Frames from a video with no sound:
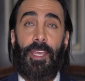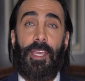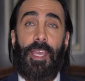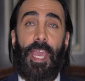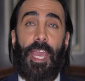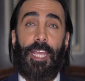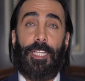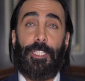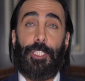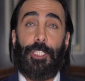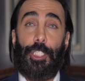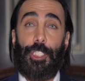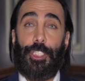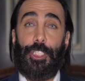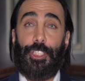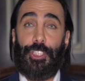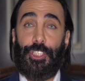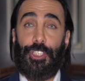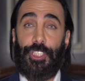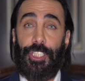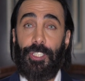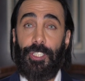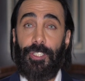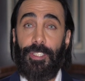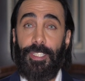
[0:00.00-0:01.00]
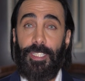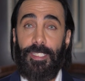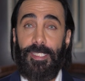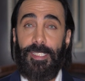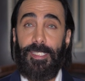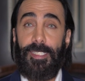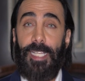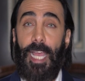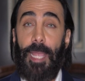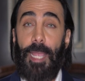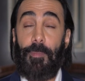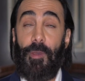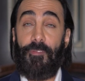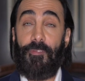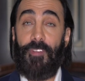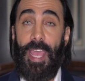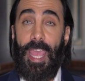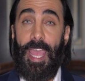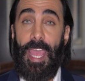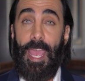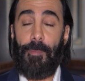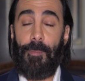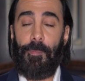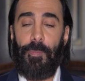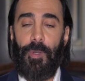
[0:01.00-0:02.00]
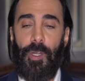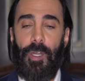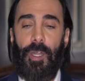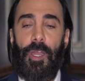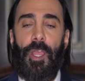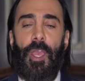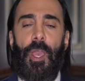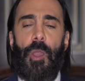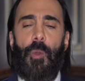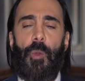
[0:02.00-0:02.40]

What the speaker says: and luxurious type of amber,